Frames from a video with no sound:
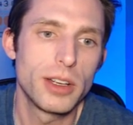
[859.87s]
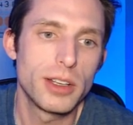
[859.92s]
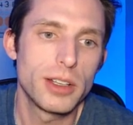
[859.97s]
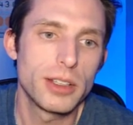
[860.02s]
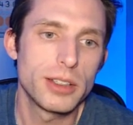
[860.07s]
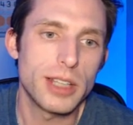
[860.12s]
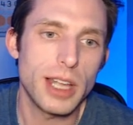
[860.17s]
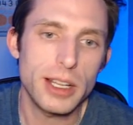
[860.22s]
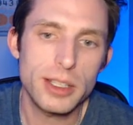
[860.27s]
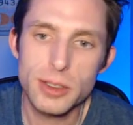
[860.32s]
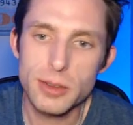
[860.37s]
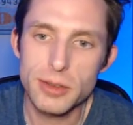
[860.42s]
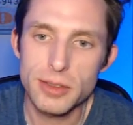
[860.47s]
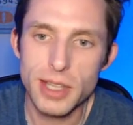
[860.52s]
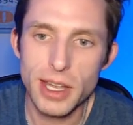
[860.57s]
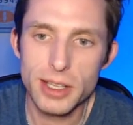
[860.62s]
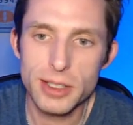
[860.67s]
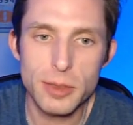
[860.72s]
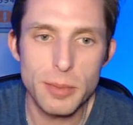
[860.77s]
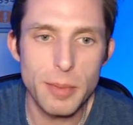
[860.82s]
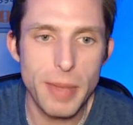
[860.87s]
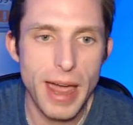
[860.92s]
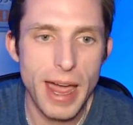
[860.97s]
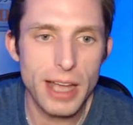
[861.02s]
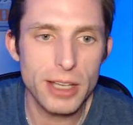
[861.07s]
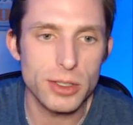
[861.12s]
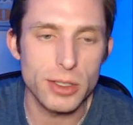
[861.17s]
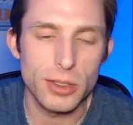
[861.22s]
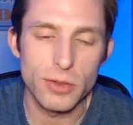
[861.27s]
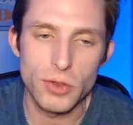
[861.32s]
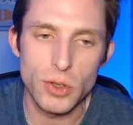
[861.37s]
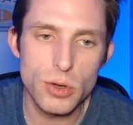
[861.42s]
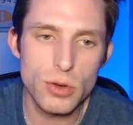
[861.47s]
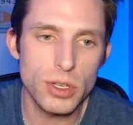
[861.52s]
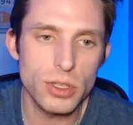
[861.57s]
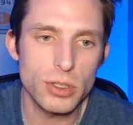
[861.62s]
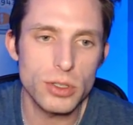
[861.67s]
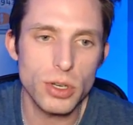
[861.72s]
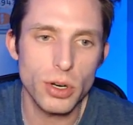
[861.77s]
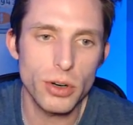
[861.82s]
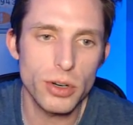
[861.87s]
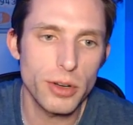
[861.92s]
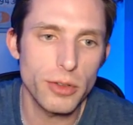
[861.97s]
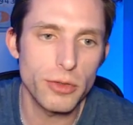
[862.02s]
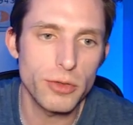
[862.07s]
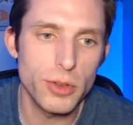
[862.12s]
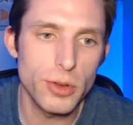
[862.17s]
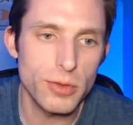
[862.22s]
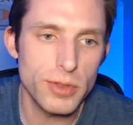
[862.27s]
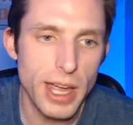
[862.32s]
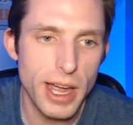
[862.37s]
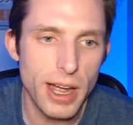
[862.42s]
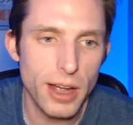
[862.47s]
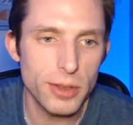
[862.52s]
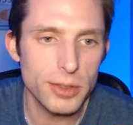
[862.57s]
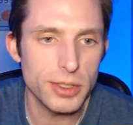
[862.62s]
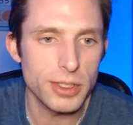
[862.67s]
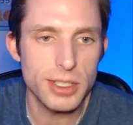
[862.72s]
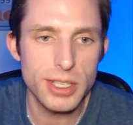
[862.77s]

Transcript: That's massive. You could turn a few thousand,